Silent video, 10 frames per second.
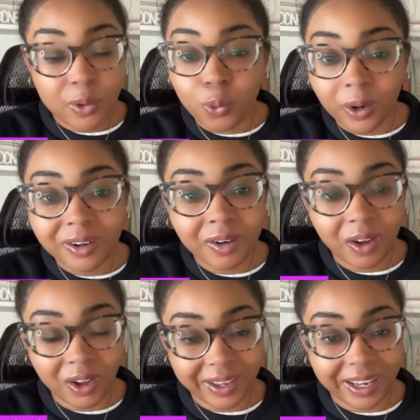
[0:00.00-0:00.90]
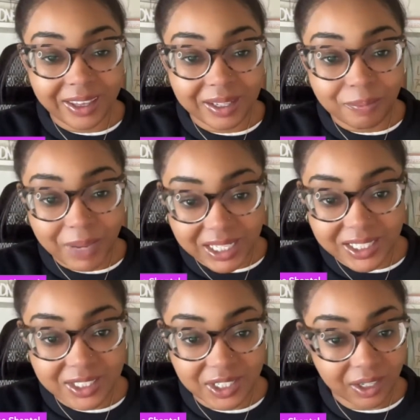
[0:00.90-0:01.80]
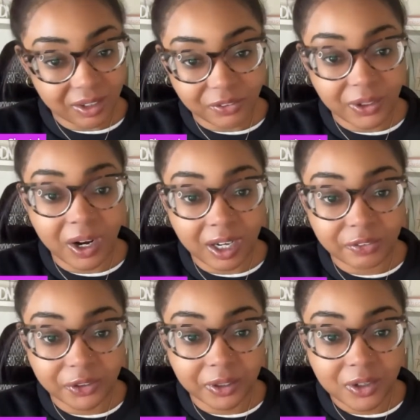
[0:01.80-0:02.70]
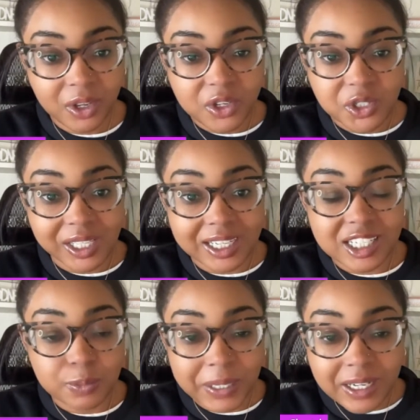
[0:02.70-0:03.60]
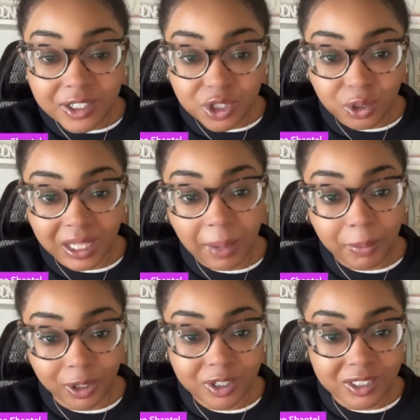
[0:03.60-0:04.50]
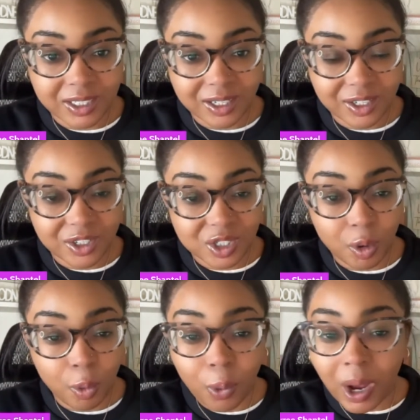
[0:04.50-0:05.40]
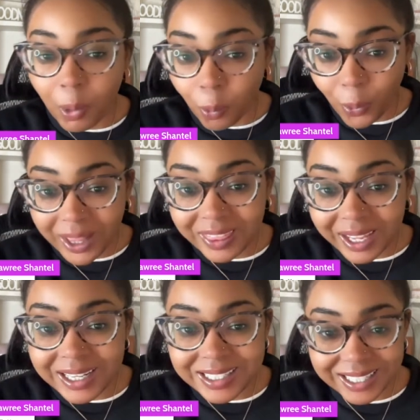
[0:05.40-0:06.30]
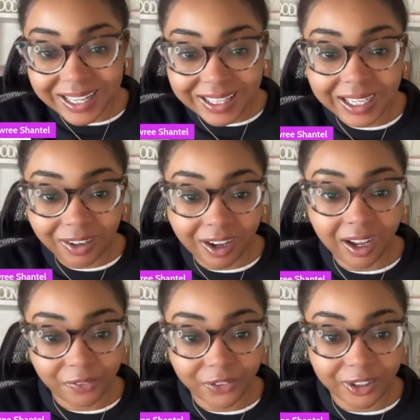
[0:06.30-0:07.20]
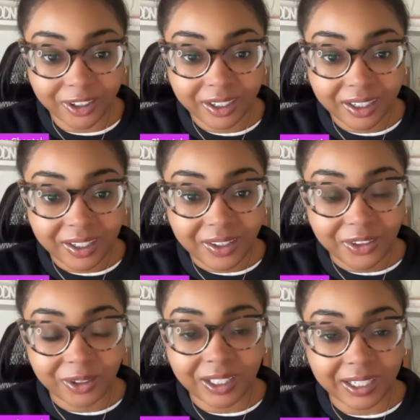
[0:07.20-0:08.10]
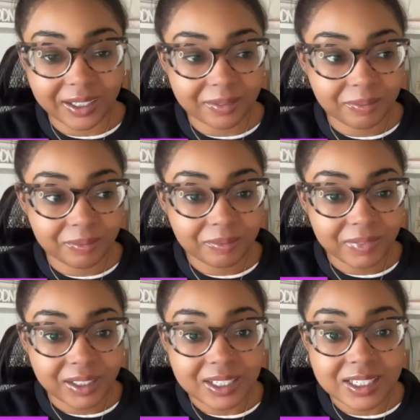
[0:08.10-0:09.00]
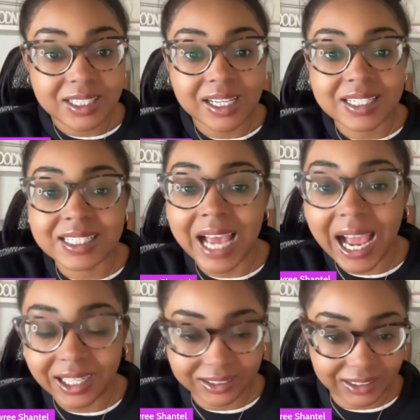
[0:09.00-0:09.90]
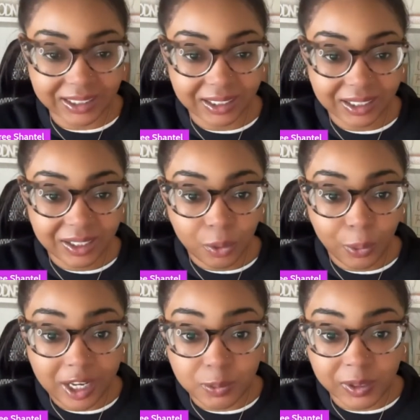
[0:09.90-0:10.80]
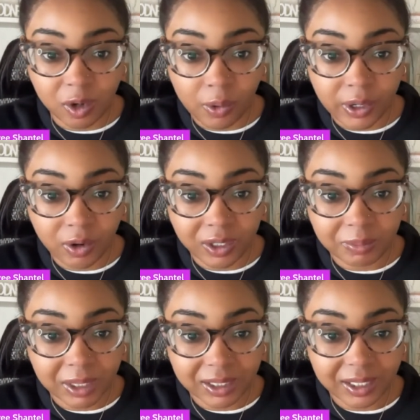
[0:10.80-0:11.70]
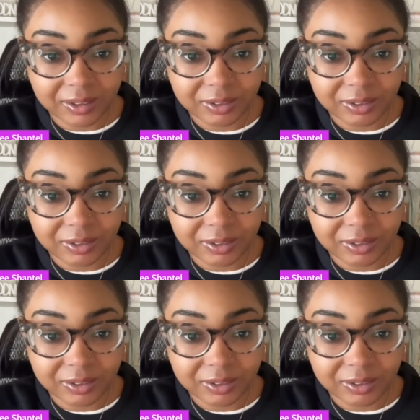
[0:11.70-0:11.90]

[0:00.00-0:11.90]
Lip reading: work on the messaging of your offer so that it speaks to that person. So when they see that offer, they're like, this is exactly what has been going on in my life.